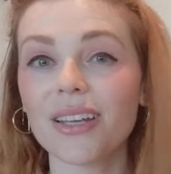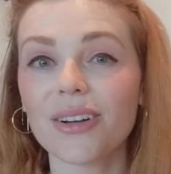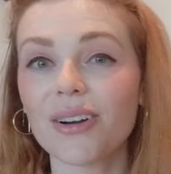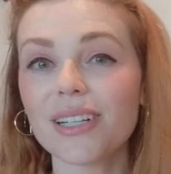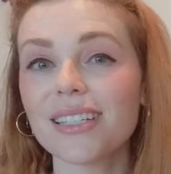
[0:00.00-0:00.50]
You're
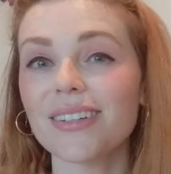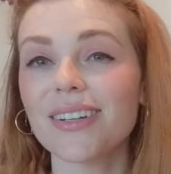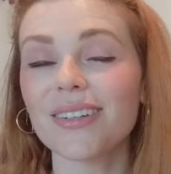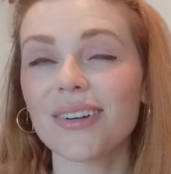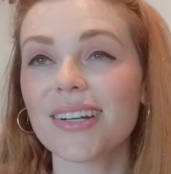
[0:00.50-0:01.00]
going to
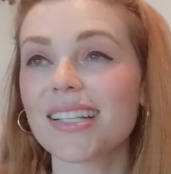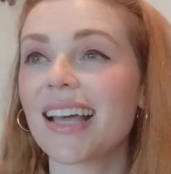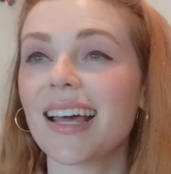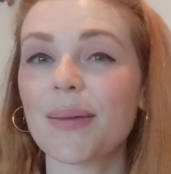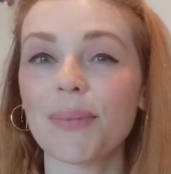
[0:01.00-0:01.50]
notice
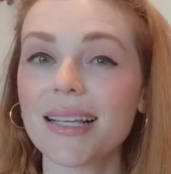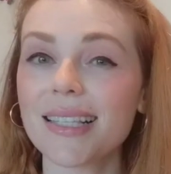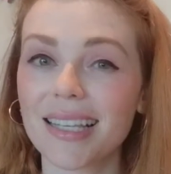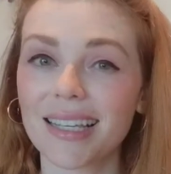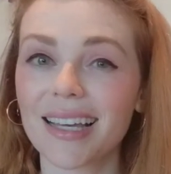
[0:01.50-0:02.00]
an
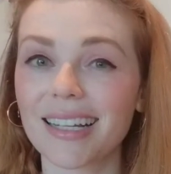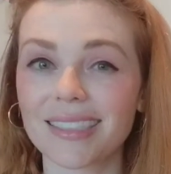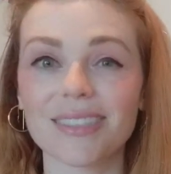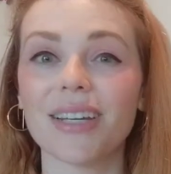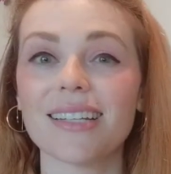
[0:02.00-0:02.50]
amazing
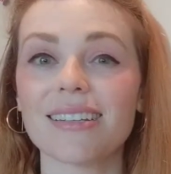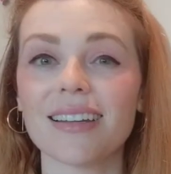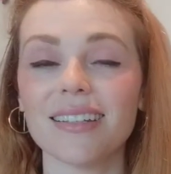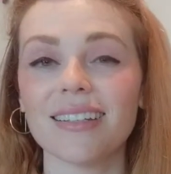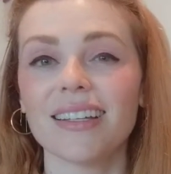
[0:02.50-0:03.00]

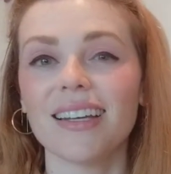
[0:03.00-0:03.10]
activation.